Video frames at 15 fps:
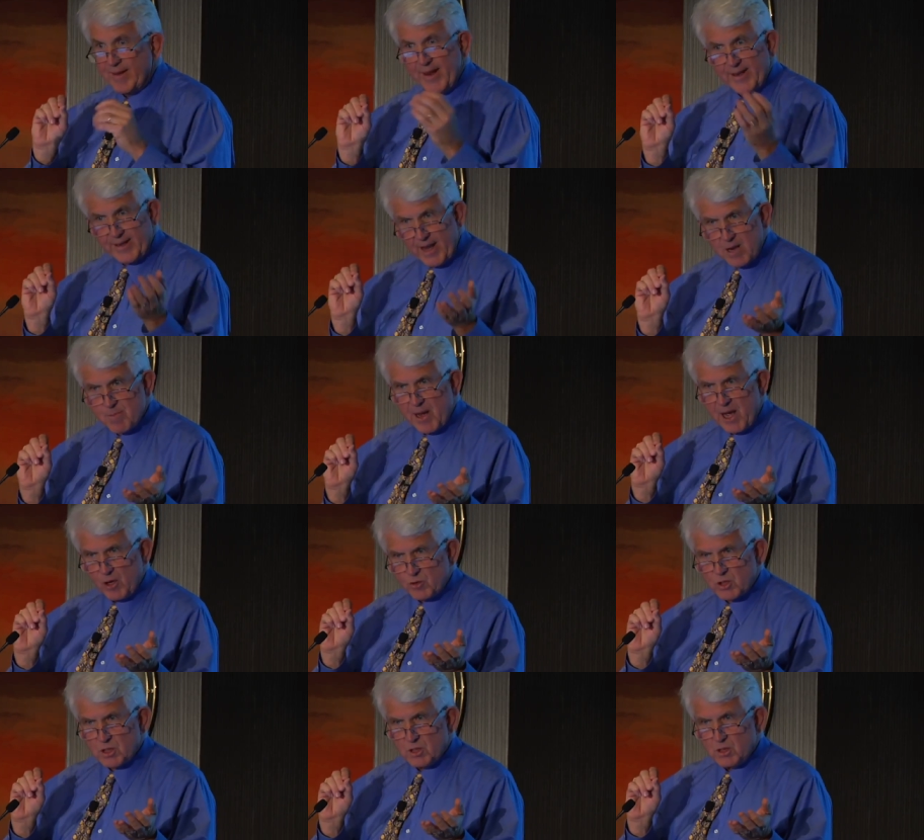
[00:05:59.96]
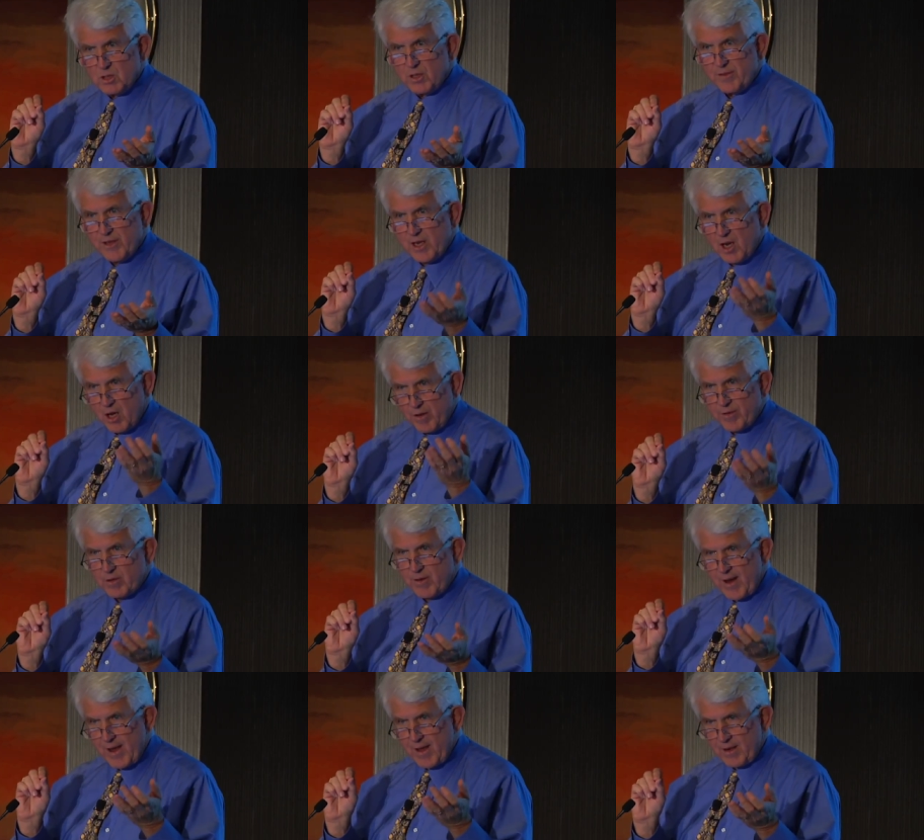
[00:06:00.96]
and they came out the
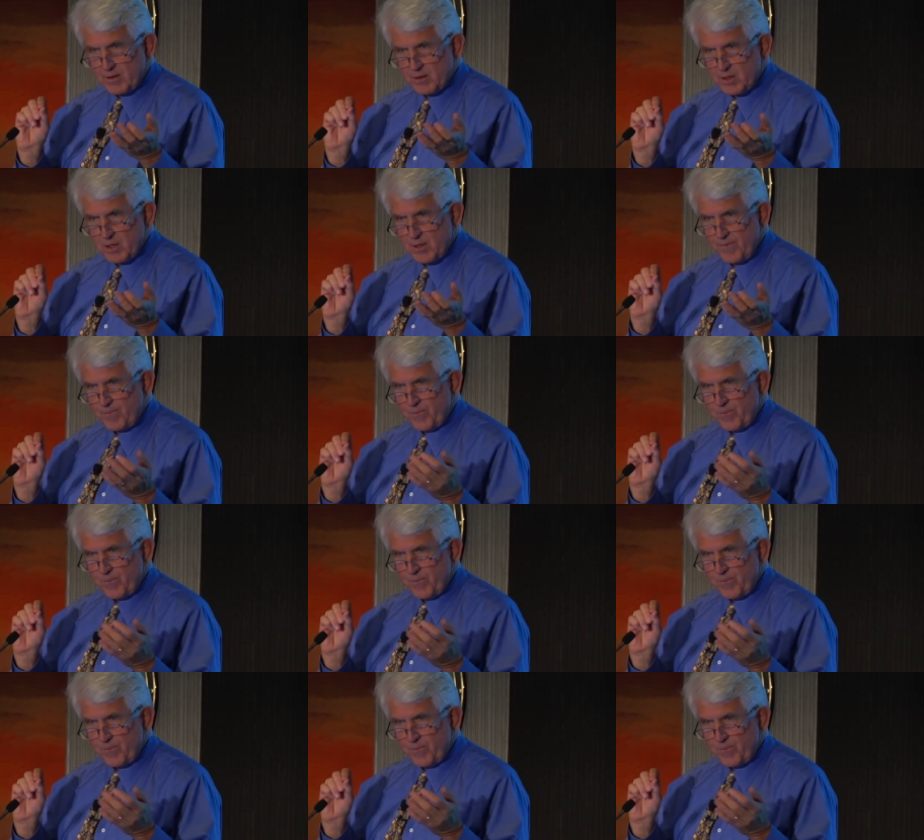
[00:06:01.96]
other end,